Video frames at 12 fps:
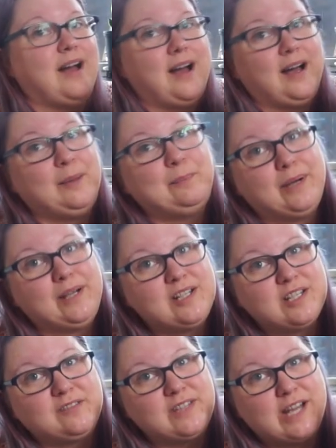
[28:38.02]
a
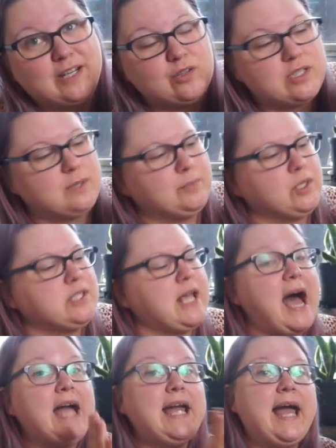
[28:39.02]
bunch of Jane Austen books.
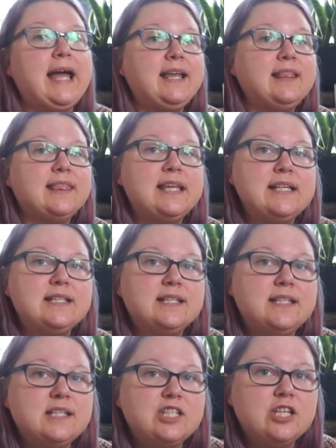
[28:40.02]
I hate these
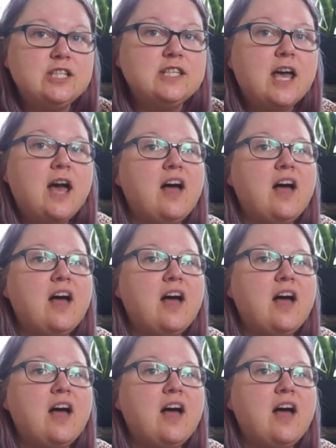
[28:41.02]
editions.